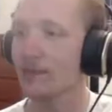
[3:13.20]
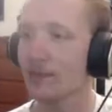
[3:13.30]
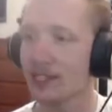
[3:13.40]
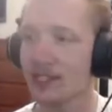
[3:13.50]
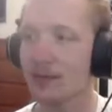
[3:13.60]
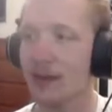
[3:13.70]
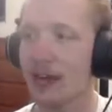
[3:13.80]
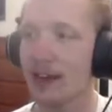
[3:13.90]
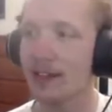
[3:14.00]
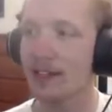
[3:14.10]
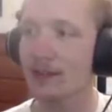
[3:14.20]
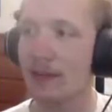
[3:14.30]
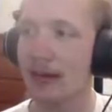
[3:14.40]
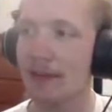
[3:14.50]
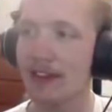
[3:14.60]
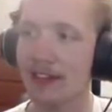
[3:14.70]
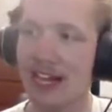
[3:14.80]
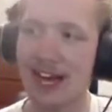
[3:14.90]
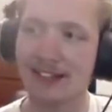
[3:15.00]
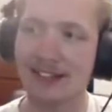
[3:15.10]
But this may be the
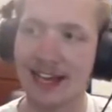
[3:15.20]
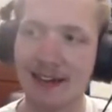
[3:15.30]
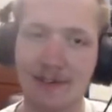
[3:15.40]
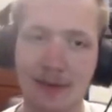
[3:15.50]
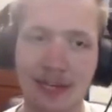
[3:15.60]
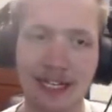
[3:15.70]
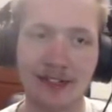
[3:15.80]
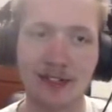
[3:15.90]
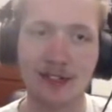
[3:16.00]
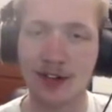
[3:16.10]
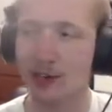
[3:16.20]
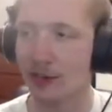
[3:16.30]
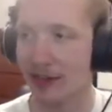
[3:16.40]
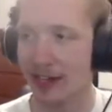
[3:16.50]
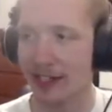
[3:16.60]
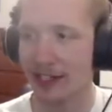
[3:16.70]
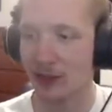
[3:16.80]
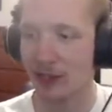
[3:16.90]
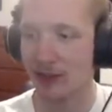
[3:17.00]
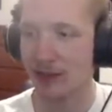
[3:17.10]
last day for me in Stardew Valley
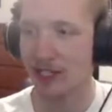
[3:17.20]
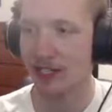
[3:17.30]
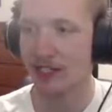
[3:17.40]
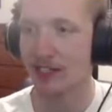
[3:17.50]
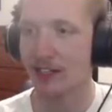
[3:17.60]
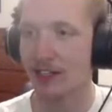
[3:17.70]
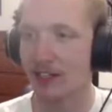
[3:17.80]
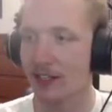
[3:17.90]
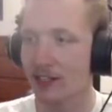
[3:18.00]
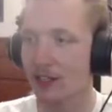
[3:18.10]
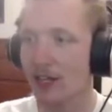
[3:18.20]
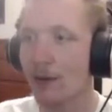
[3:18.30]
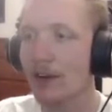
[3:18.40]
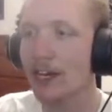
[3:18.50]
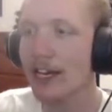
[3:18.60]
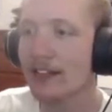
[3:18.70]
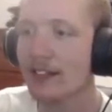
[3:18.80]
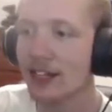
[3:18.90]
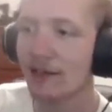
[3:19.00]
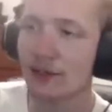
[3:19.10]
is what I'm saying. Because I want to get
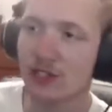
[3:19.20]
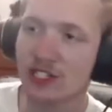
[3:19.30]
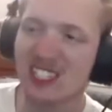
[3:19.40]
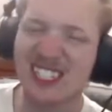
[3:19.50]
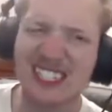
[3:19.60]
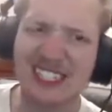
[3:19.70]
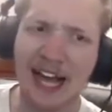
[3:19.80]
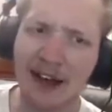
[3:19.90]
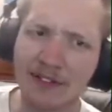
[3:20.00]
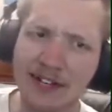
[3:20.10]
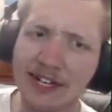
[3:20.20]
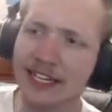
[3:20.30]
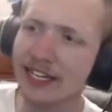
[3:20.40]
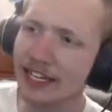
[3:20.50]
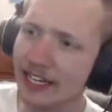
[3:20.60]
to level 70?